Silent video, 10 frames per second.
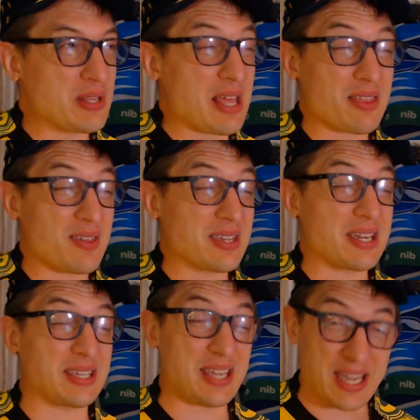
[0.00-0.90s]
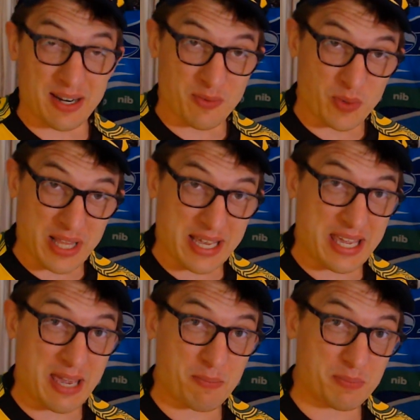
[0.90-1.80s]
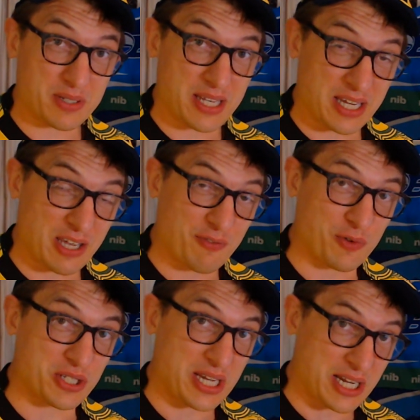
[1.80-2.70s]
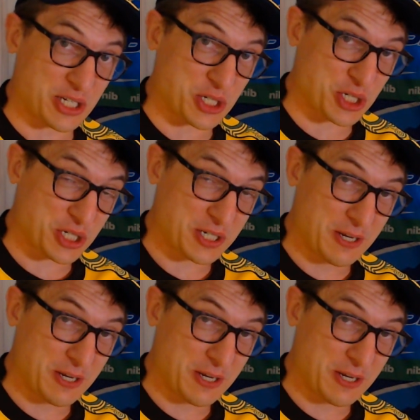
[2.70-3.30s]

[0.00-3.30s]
that thing again where they kept kicking for touch.